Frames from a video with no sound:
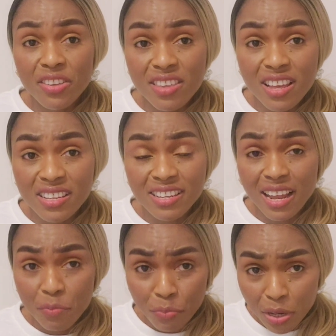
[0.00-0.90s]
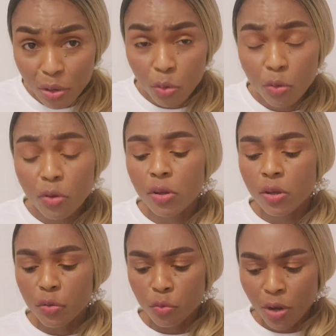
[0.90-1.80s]
years and below,
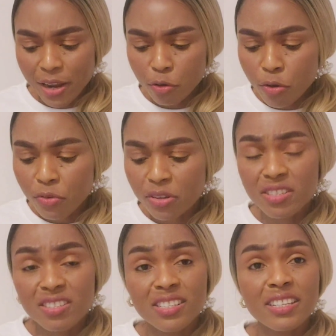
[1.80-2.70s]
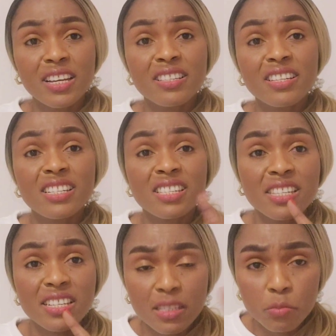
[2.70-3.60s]
you can go for this ticket. It's
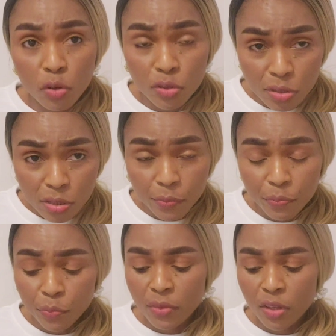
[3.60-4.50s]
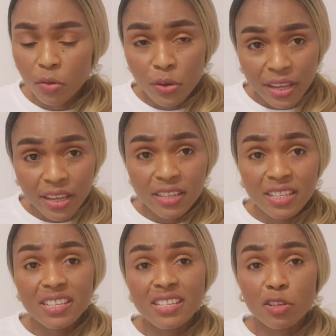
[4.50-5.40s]
6 months, okay?
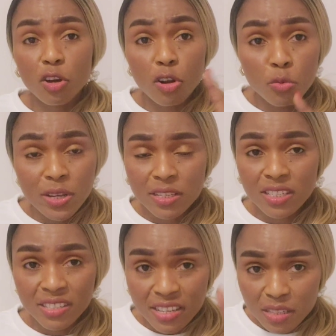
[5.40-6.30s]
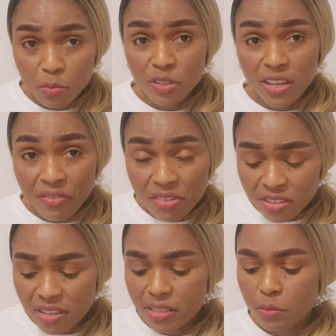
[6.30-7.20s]
It's always 6 months, every
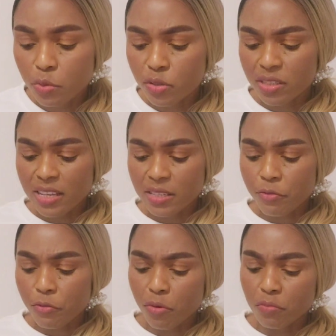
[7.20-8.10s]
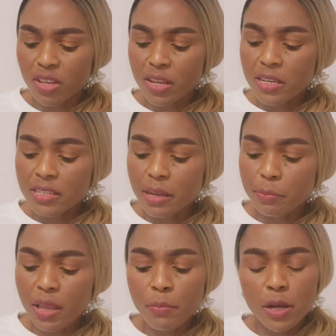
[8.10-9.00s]
6 months, starting from
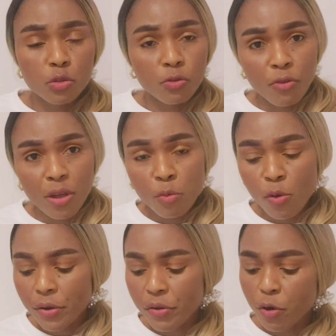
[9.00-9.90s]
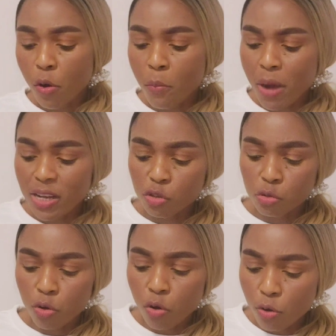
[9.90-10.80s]
September to February or March
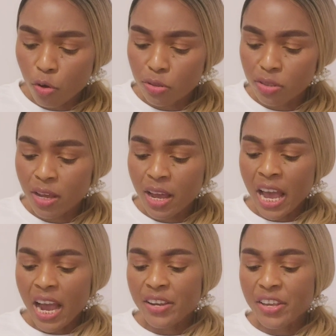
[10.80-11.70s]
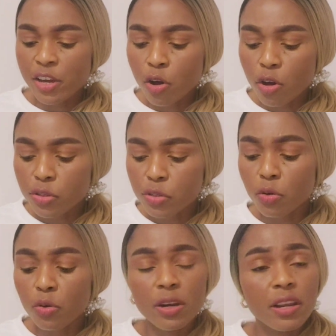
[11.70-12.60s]
to August. And it costs
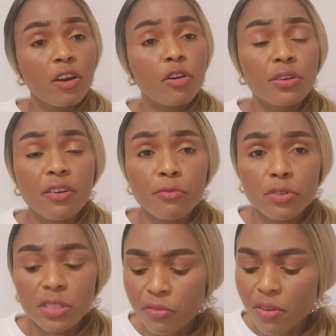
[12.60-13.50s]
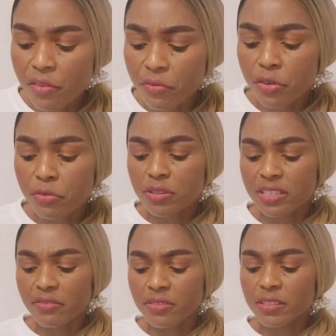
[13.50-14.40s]
only
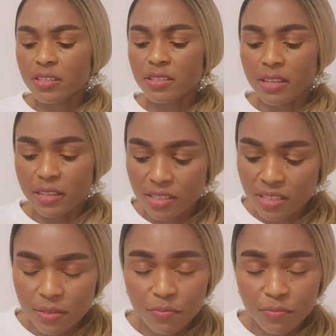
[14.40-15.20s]
€145.70,